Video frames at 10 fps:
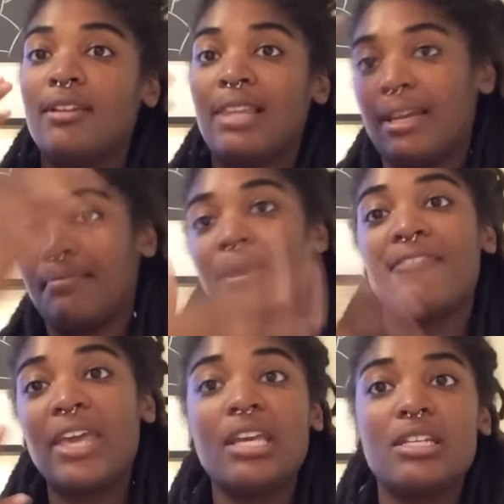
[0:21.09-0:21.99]
like my
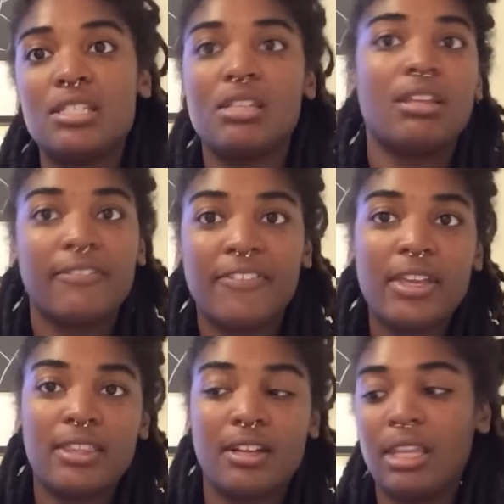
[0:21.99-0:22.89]
face and like
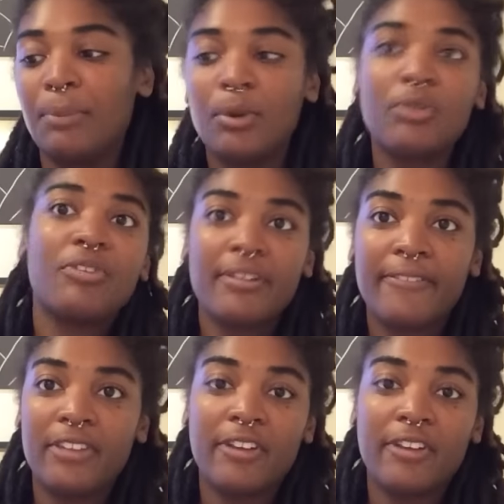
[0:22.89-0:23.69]
they're like both for the,